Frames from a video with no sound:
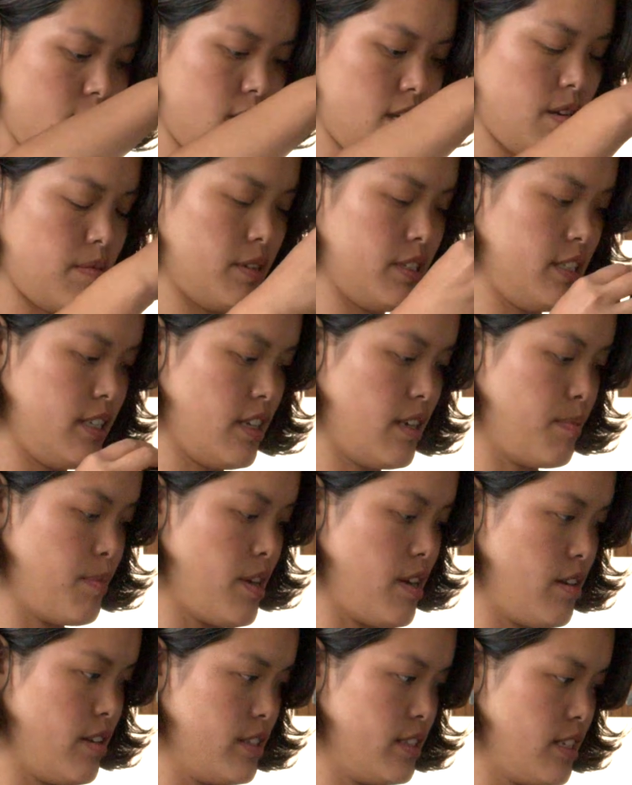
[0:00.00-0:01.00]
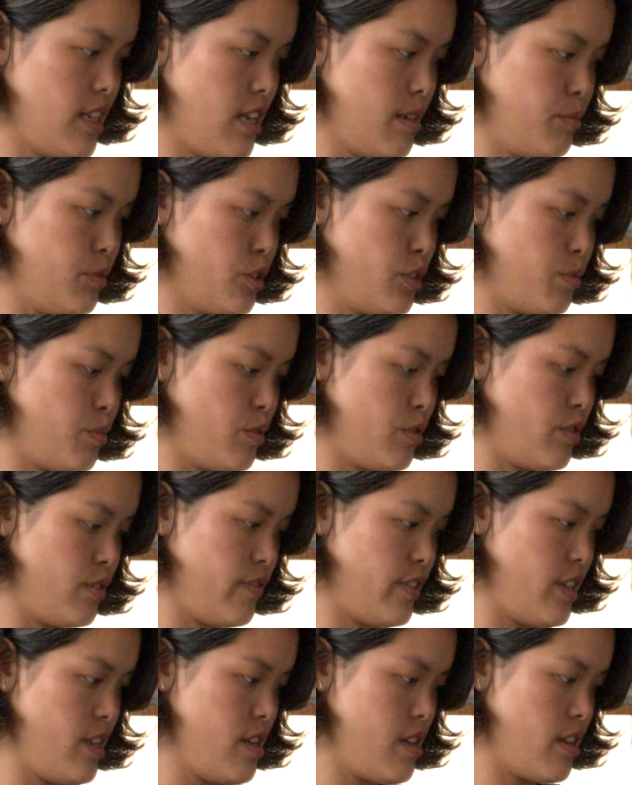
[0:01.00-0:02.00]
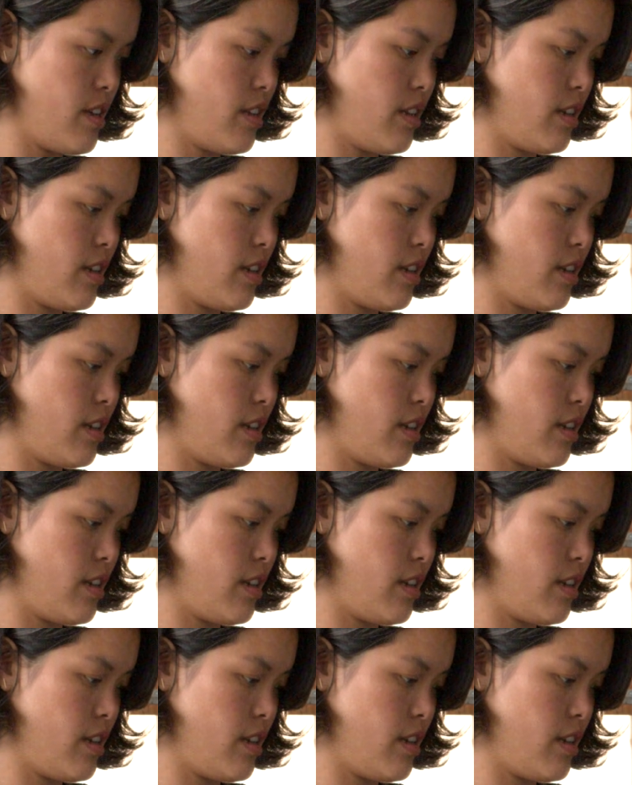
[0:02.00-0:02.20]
I'm going to take about a tablespoon of it